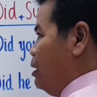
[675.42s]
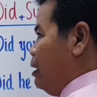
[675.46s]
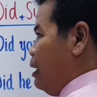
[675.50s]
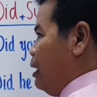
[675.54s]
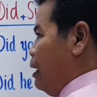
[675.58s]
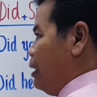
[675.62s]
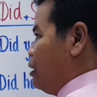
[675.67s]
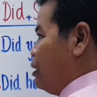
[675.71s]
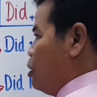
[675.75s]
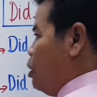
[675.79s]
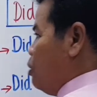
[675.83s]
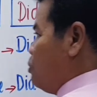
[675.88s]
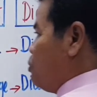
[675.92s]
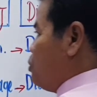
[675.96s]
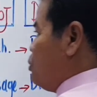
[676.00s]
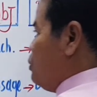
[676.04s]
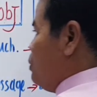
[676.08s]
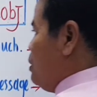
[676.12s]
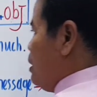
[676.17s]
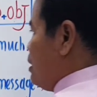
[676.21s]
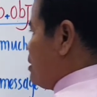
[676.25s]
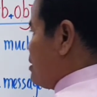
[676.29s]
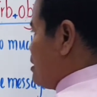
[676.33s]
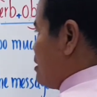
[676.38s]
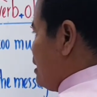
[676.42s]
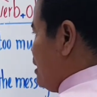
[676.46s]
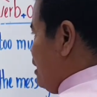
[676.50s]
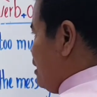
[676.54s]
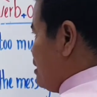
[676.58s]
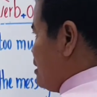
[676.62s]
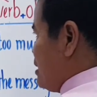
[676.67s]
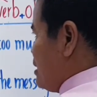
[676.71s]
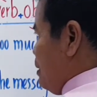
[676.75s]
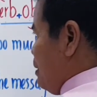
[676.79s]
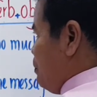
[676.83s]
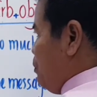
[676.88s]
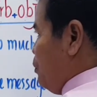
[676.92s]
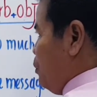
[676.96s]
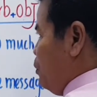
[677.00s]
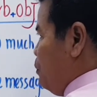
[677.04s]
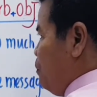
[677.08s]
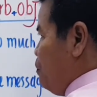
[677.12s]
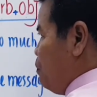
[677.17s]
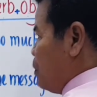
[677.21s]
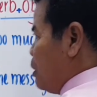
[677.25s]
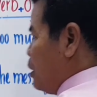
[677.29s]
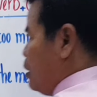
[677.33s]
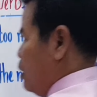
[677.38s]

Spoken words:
go to the second example.